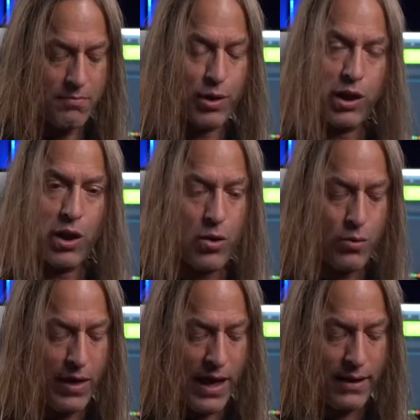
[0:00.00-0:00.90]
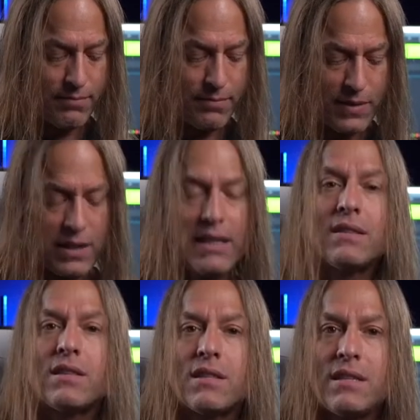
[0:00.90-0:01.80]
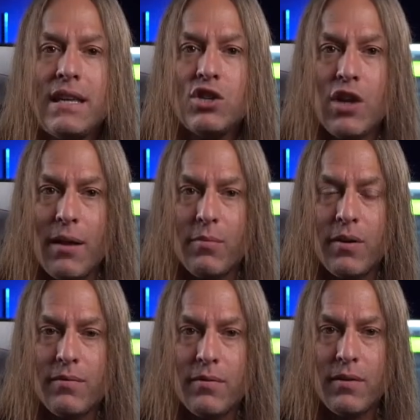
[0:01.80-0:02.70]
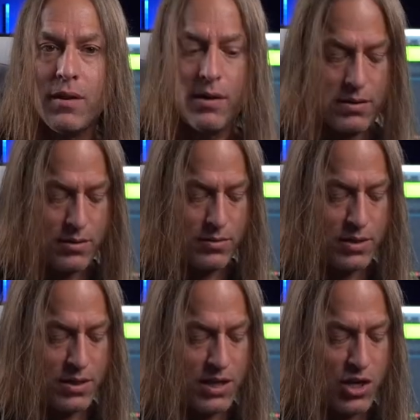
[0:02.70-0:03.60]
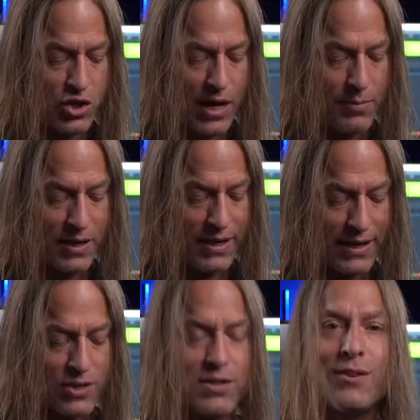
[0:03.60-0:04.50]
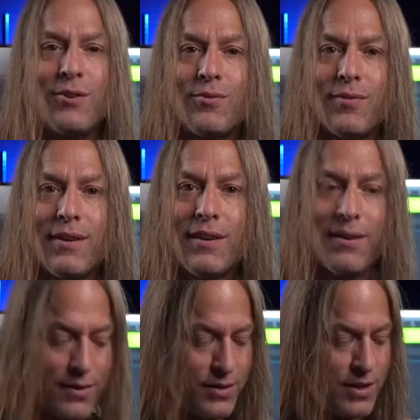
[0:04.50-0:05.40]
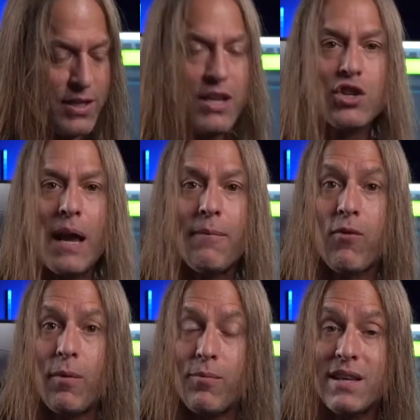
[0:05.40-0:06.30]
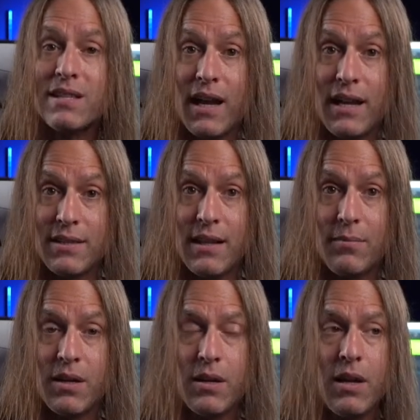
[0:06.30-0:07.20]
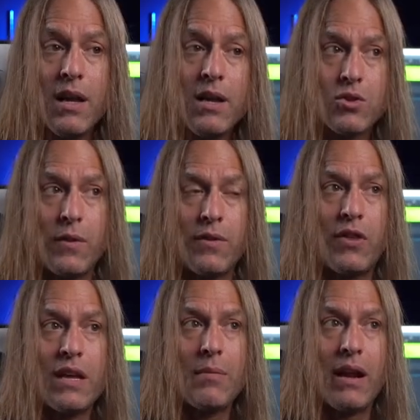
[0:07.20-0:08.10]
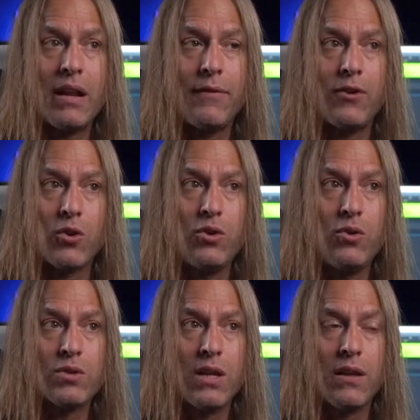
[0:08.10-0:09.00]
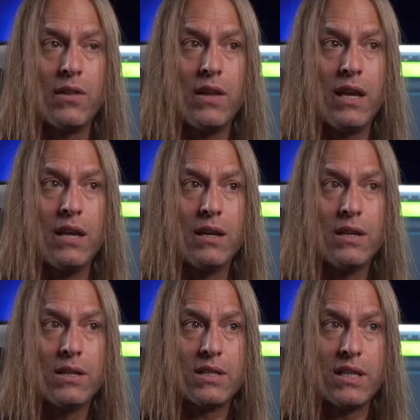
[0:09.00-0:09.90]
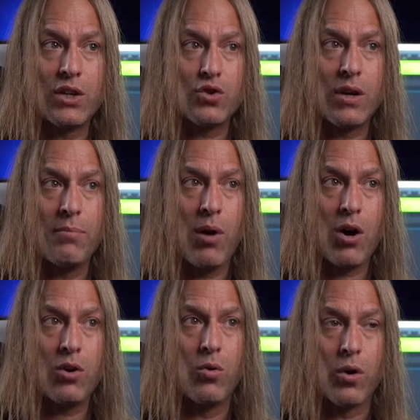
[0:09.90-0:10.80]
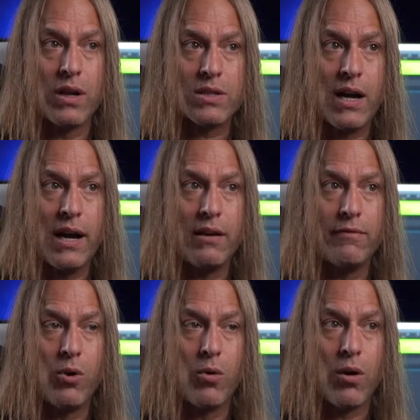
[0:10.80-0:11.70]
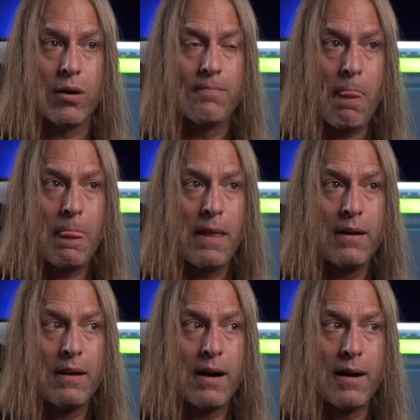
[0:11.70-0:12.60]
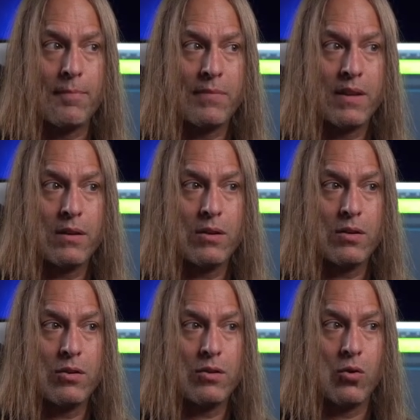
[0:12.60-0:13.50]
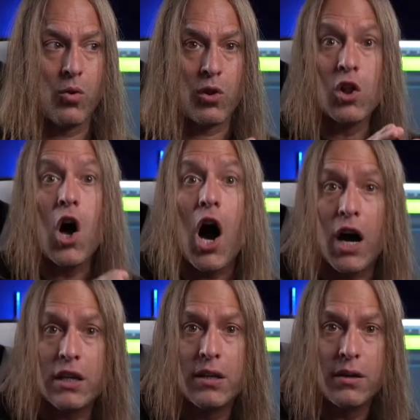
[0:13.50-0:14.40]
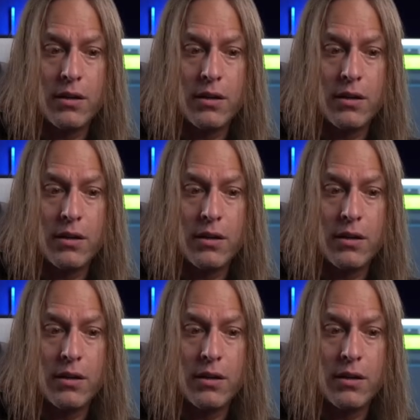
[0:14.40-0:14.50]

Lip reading: Below that is the C shape. The C shape connects to the D shape from this concept. So if you think about it, if you're using the six string bar chord as kind of your lock,